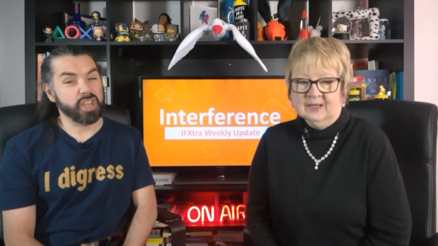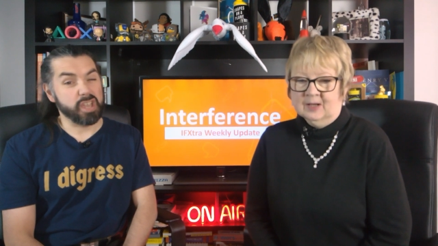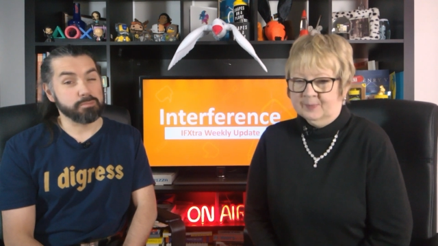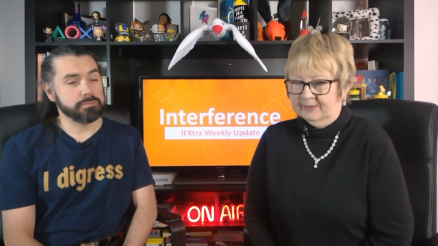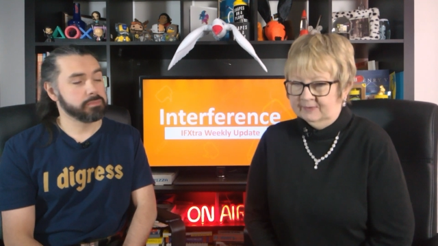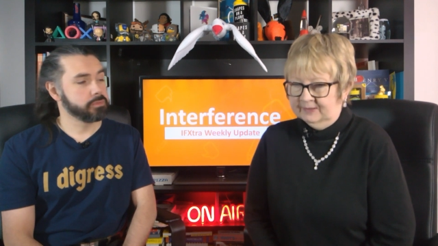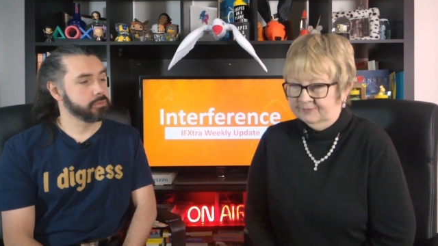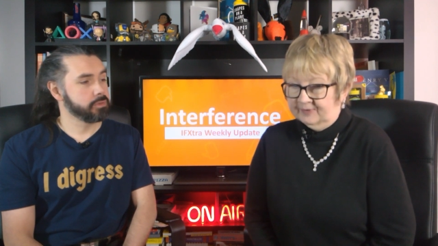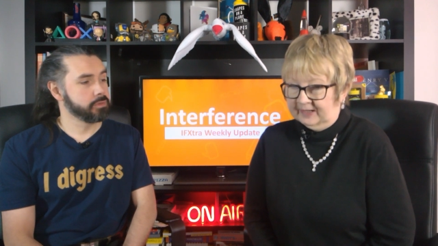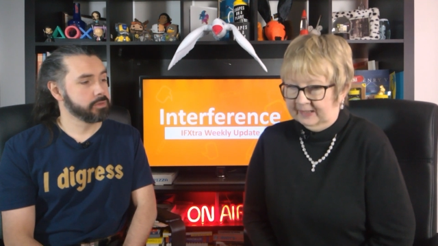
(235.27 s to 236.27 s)
Speaker 1: Apparently,
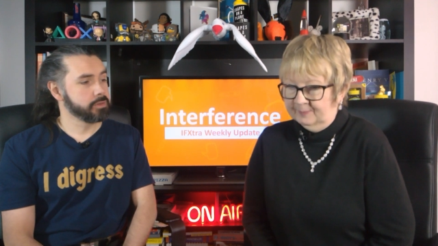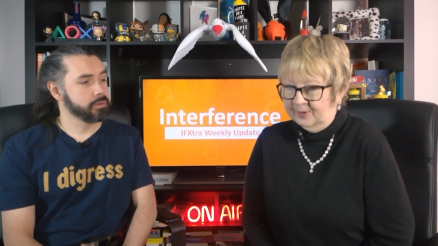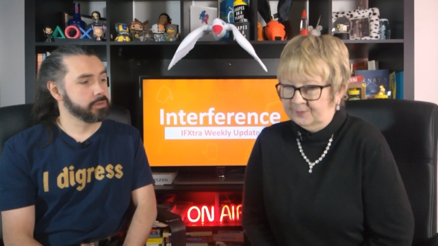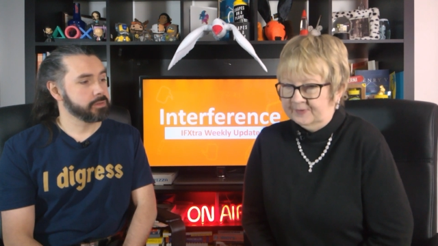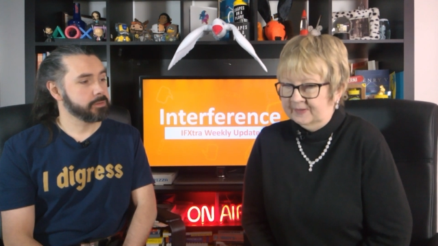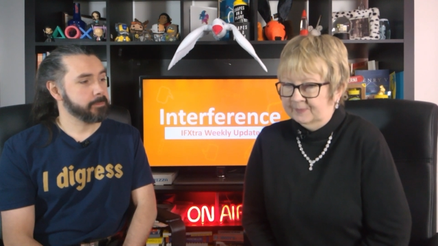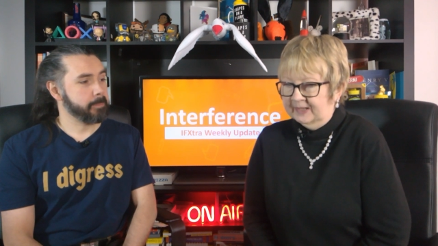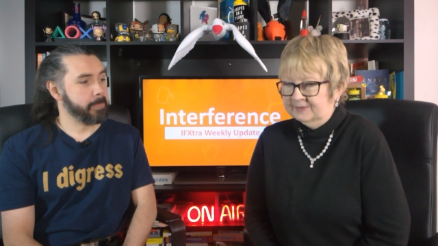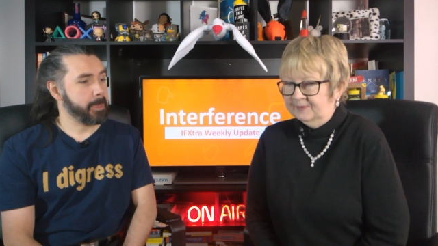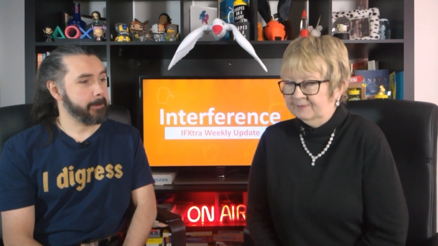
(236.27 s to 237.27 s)
Frank Lampard was in the
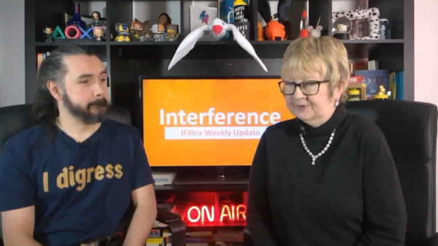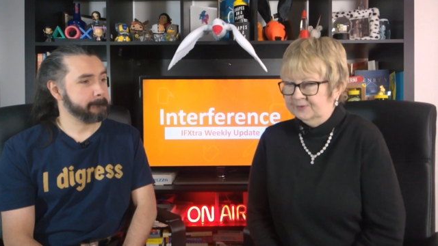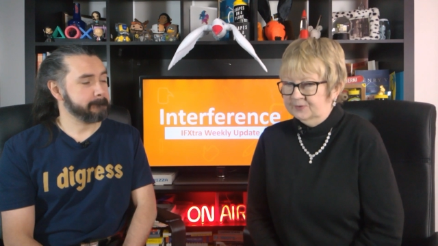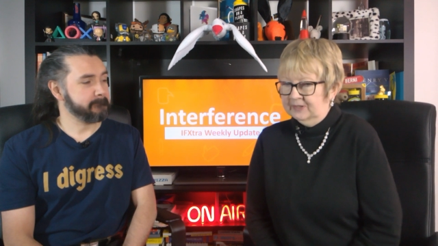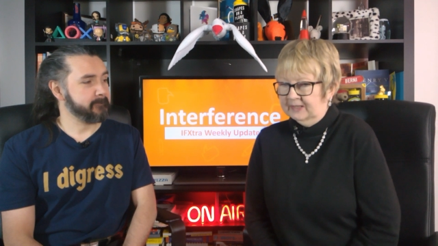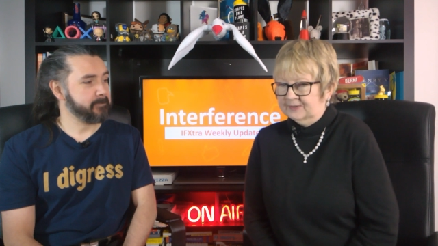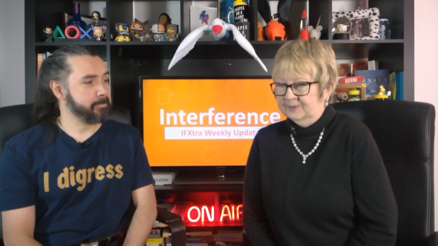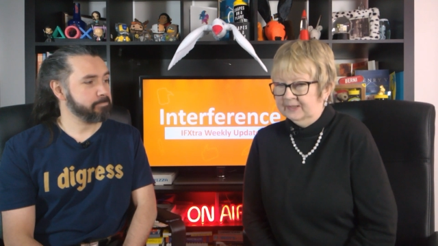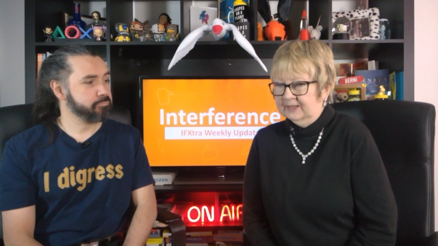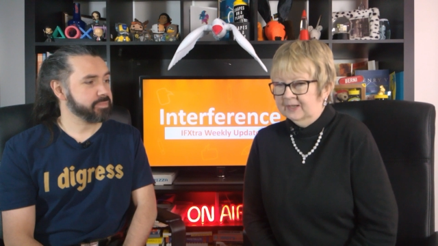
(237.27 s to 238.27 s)
place we went for sushi last
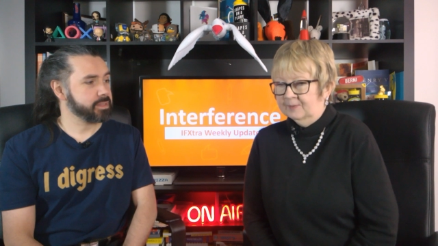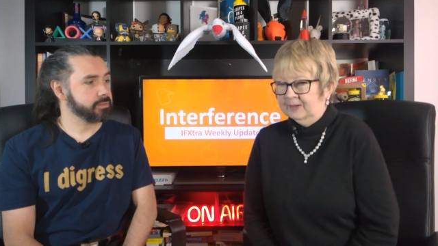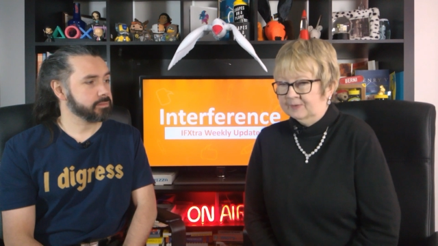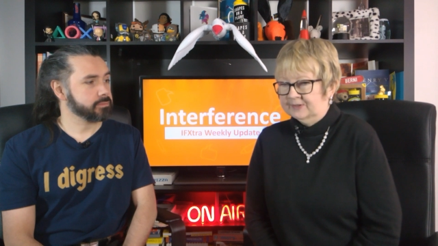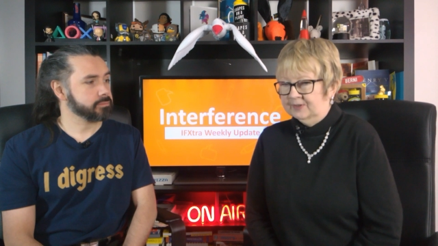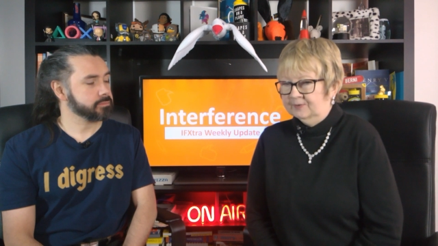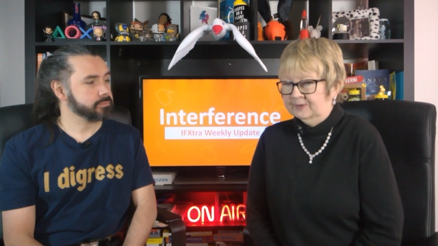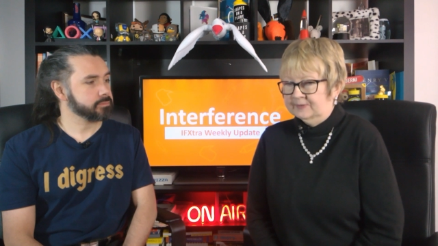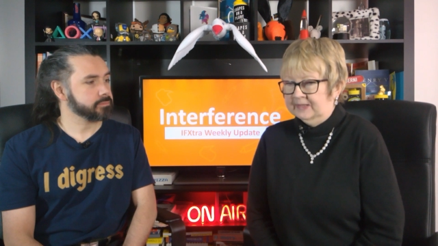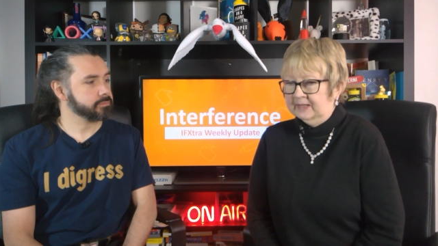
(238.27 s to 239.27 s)
week. When I was told, it
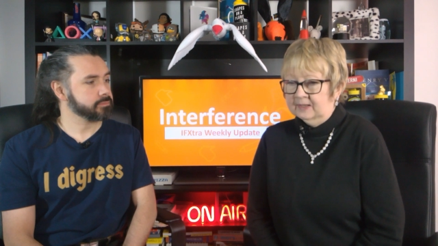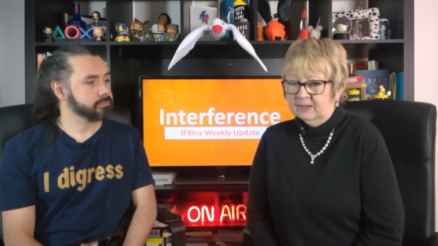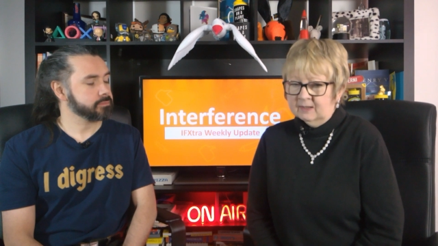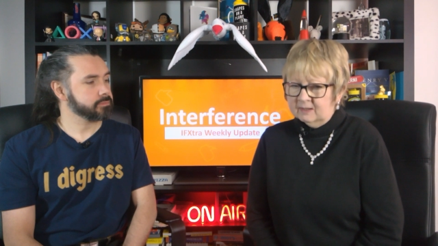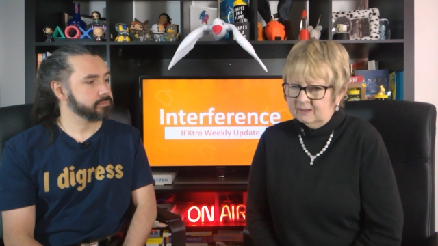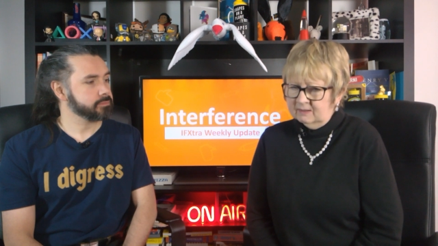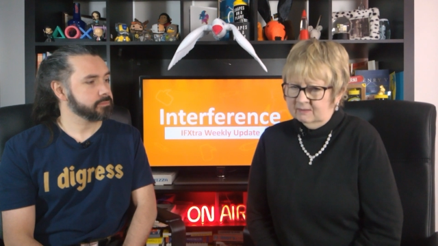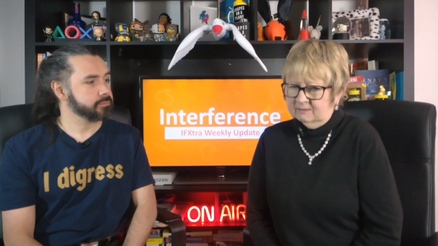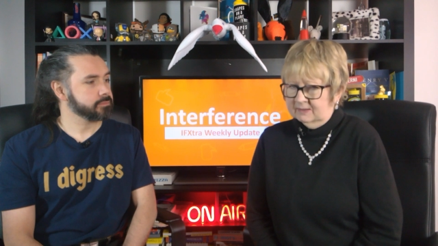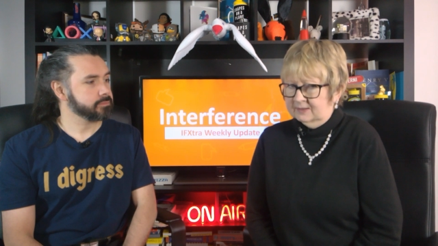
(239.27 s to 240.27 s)
was like,
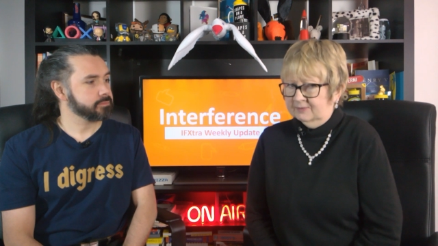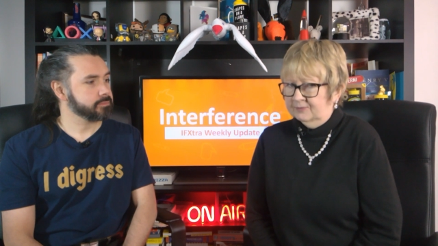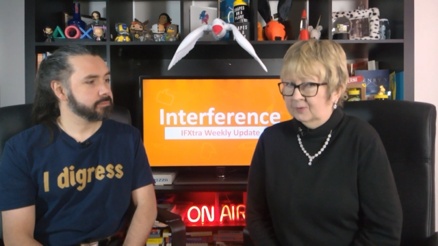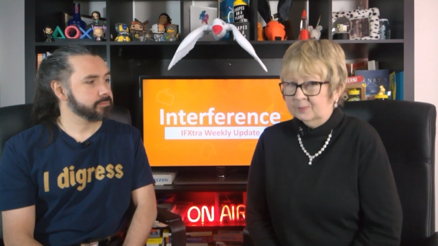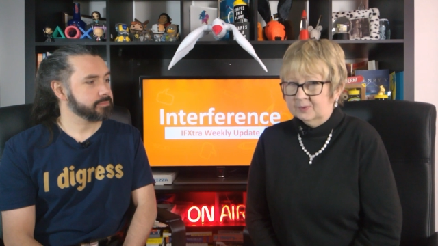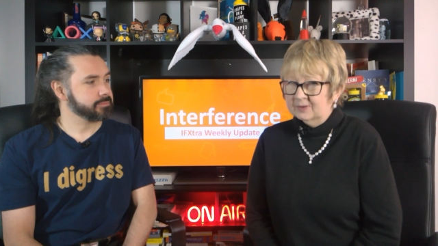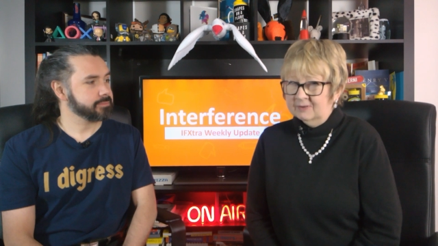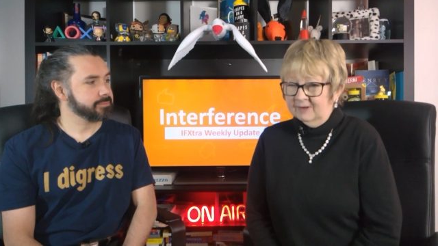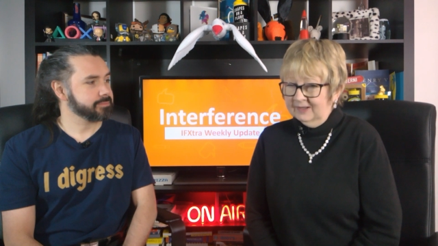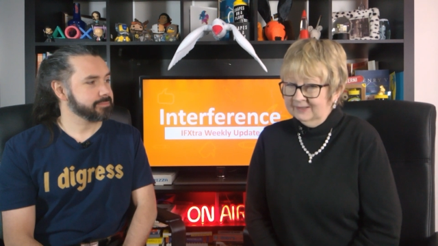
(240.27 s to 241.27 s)
uh, that's a footballer,
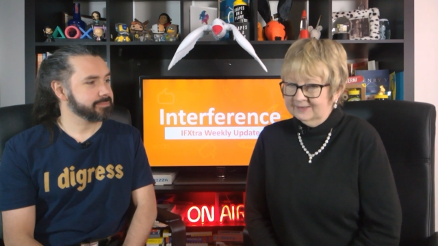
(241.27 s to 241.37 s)
right?